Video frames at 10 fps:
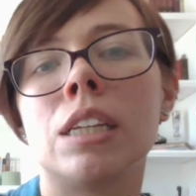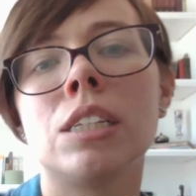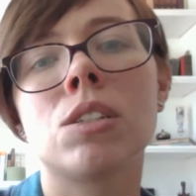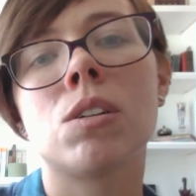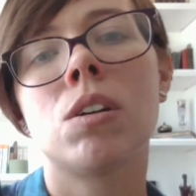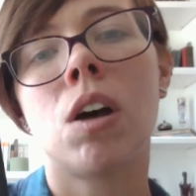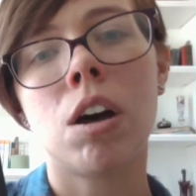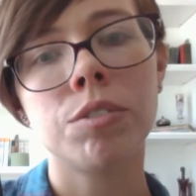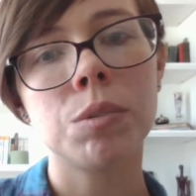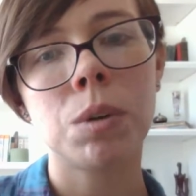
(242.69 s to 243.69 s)
Liesel
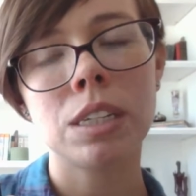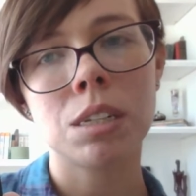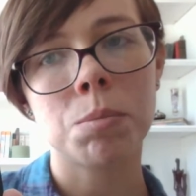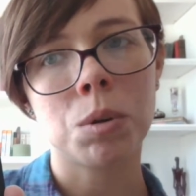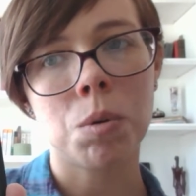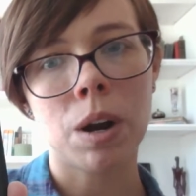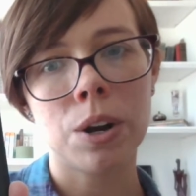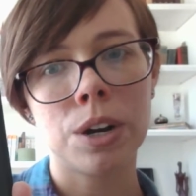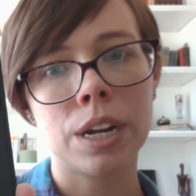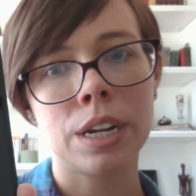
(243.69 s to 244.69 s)
often winds up
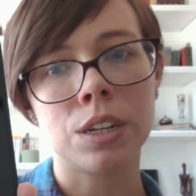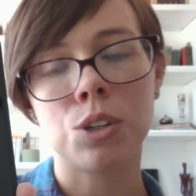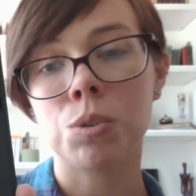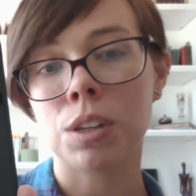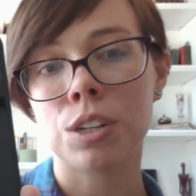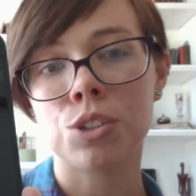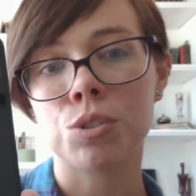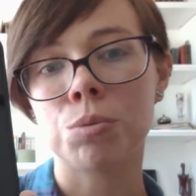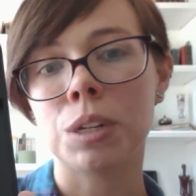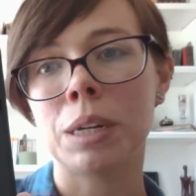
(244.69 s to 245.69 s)
acquiring new things
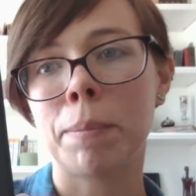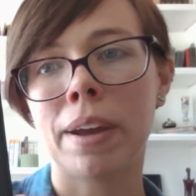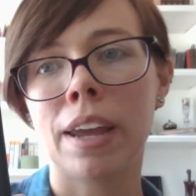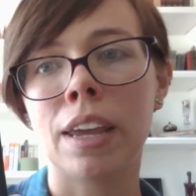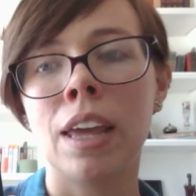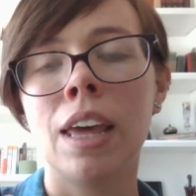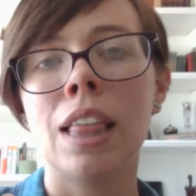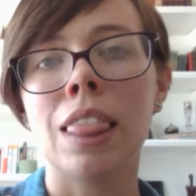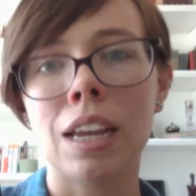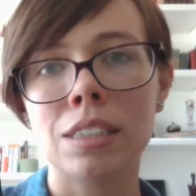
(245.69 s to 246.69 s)
to read by
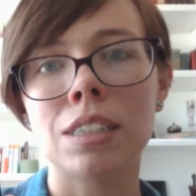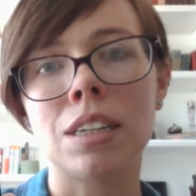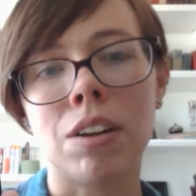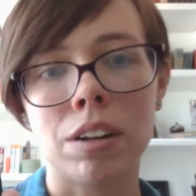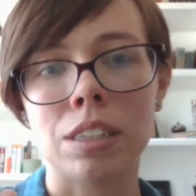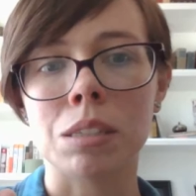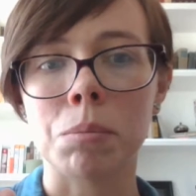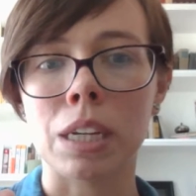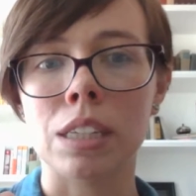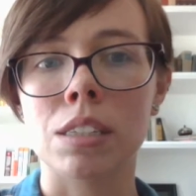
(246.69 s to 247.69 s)
less than honest
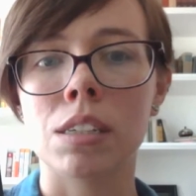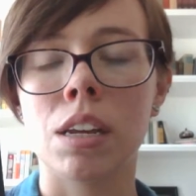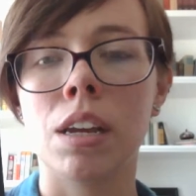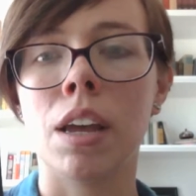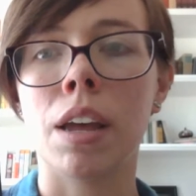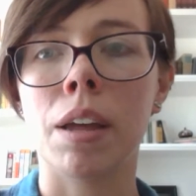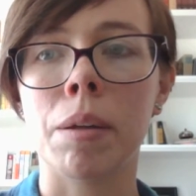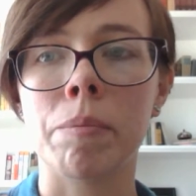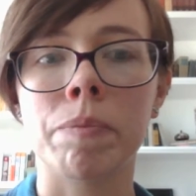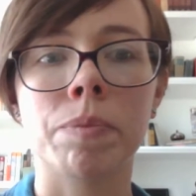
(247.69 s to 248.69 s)
means.
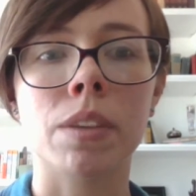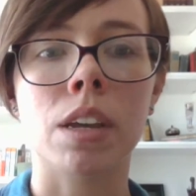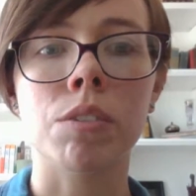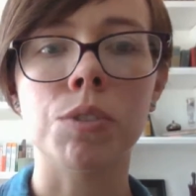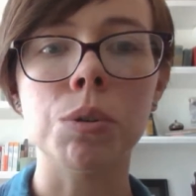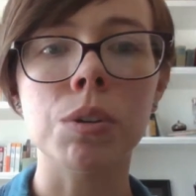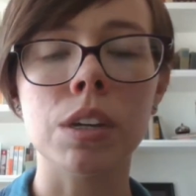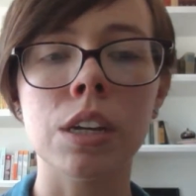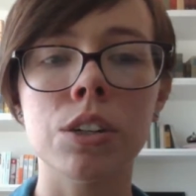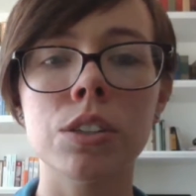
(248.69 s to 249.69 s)
A few
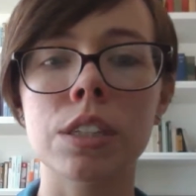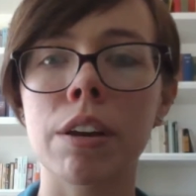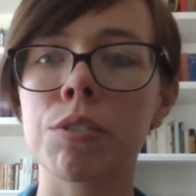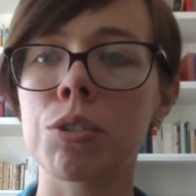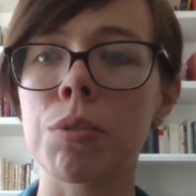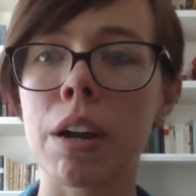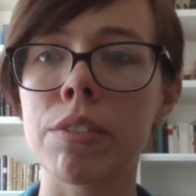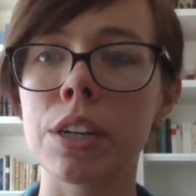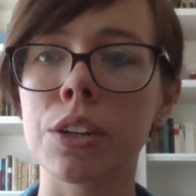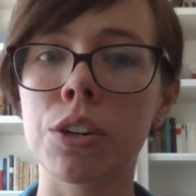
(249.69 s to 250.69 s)
years after
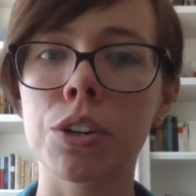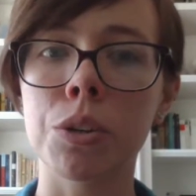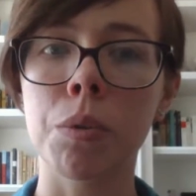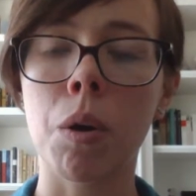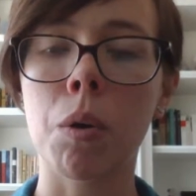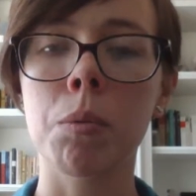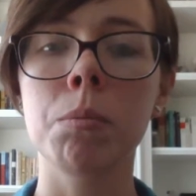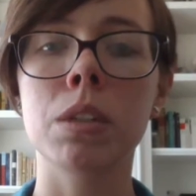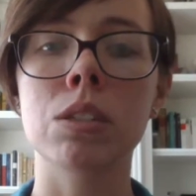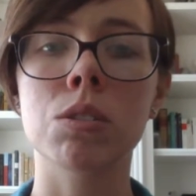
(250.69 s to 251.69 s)
arriving in her new home,
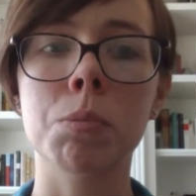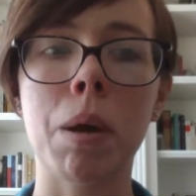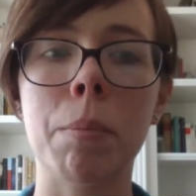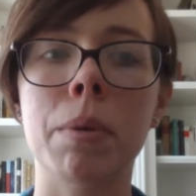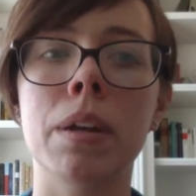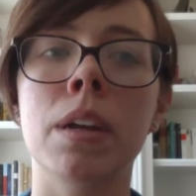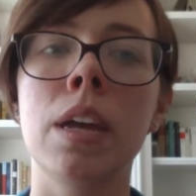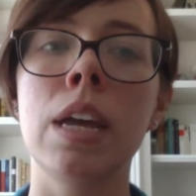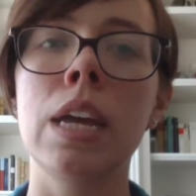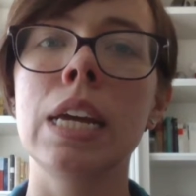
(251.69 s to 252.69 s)
Liesel's papa
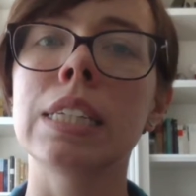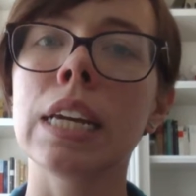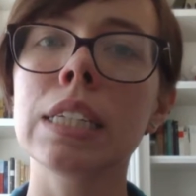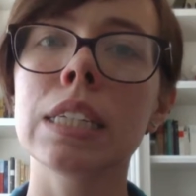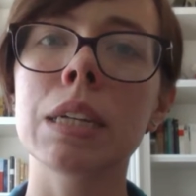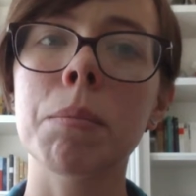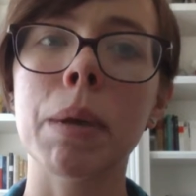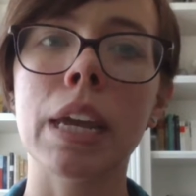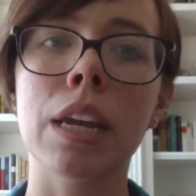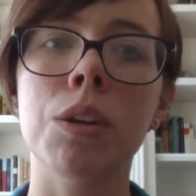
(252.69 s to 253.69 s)
takes in a
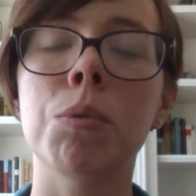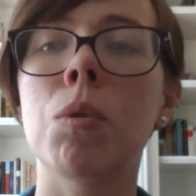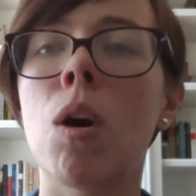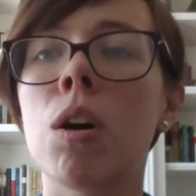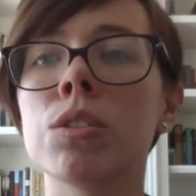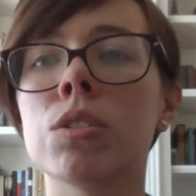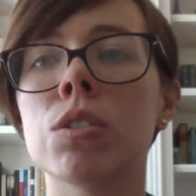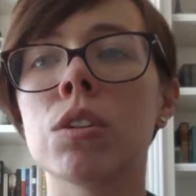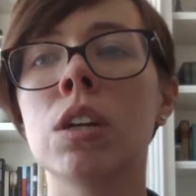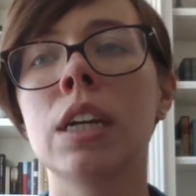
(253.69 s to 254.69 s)
man who will
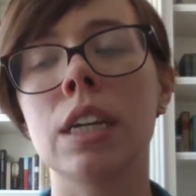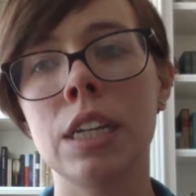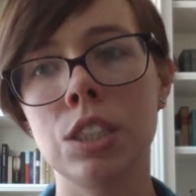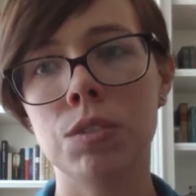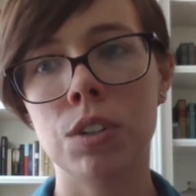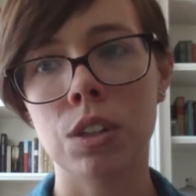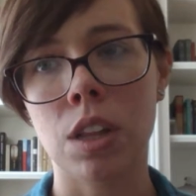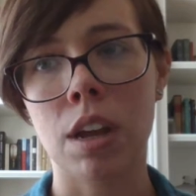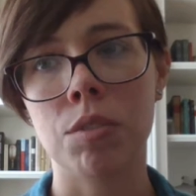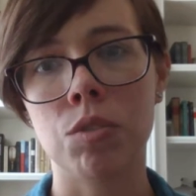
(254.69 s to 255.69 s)
alter each of their
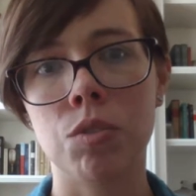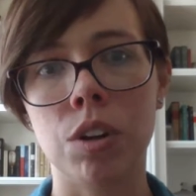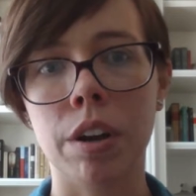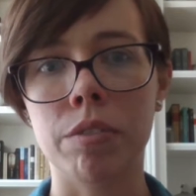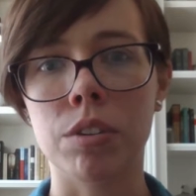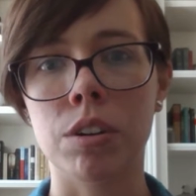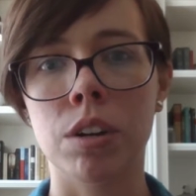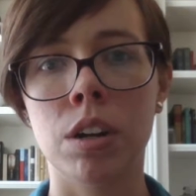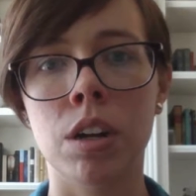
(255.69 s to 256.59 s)
lives forever.